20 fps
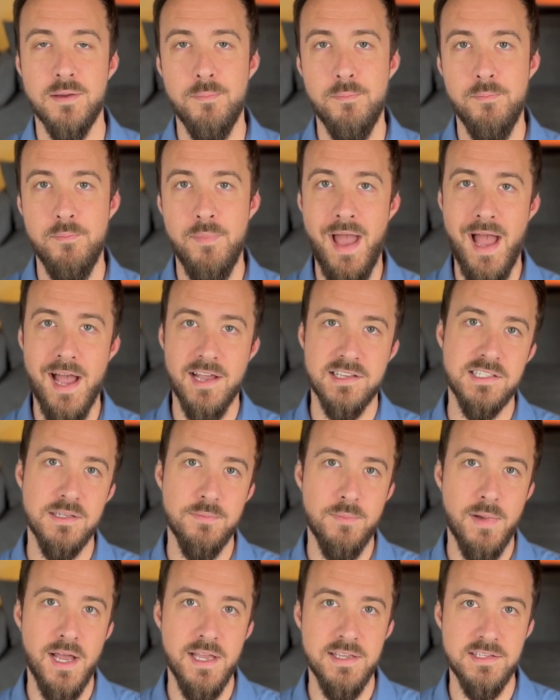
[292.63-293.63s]

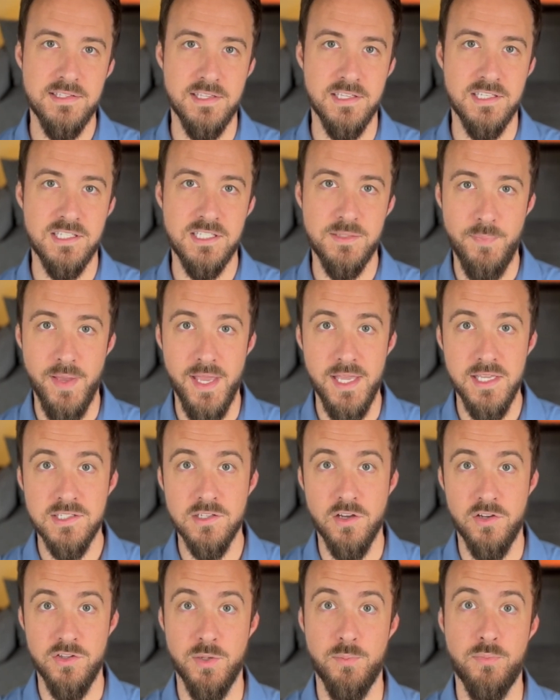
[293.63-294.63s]
maximize the space
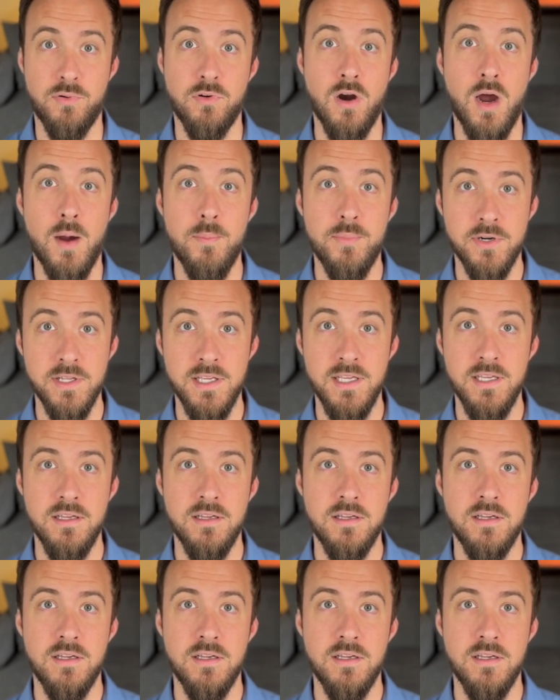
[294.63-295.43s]
on the property